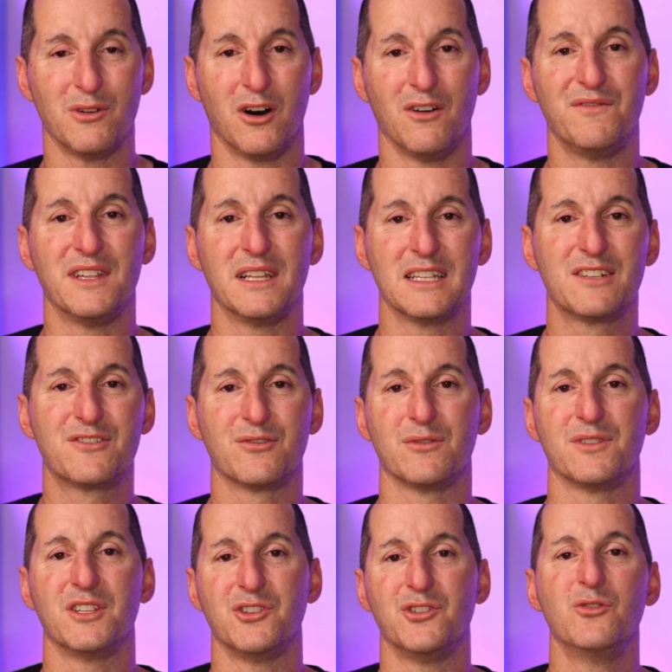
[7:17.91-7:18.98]
of the literal
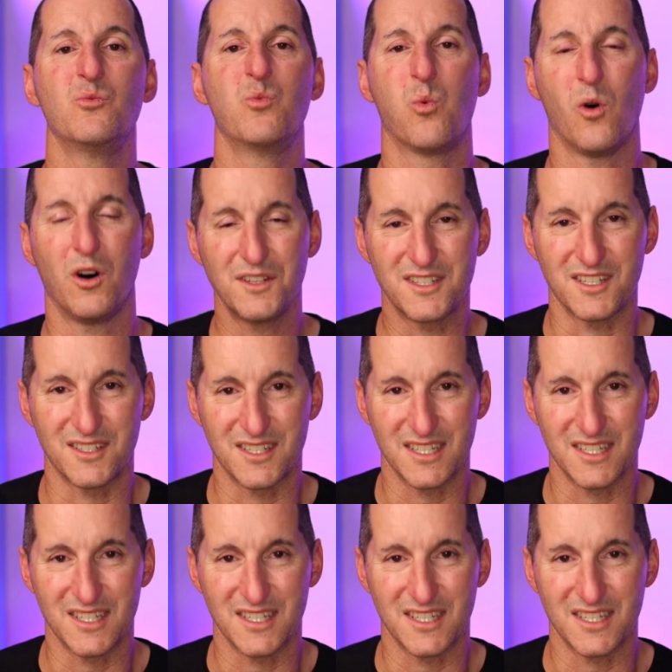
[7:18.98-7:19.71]
that you wanted to